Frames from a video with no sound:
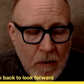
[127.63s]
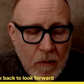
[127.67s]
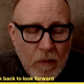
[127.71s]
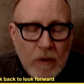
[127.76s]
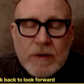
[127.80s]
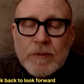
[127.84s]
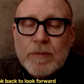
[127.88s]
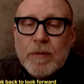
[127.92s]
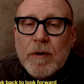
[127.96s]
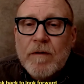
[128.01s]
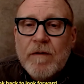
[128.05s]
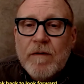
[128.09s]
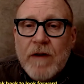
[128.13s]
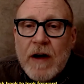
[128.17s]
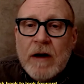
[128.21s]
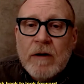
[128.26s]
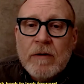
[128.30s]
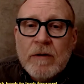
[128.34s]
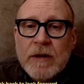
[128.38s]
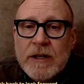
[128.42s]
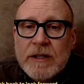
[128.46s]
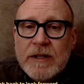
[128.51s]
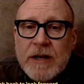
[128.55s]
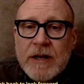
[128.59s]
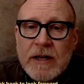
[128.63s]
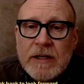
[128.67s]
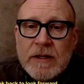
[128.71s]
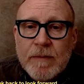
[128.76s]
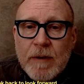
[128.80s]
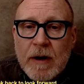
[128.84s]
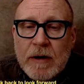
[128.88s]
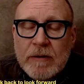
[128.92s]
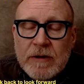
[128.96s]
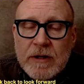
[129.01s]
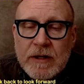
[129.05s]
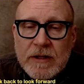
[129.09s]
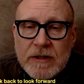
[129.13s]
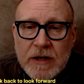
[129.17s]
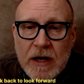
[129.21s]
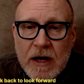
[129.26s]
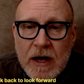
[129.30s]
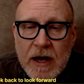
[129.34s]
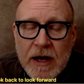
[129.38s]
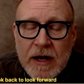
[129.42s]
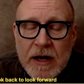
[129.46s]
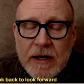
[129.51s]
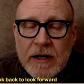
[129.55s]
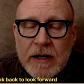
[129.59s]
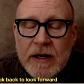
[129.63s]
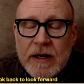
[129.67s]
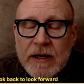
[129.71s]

What's profoundly changed about design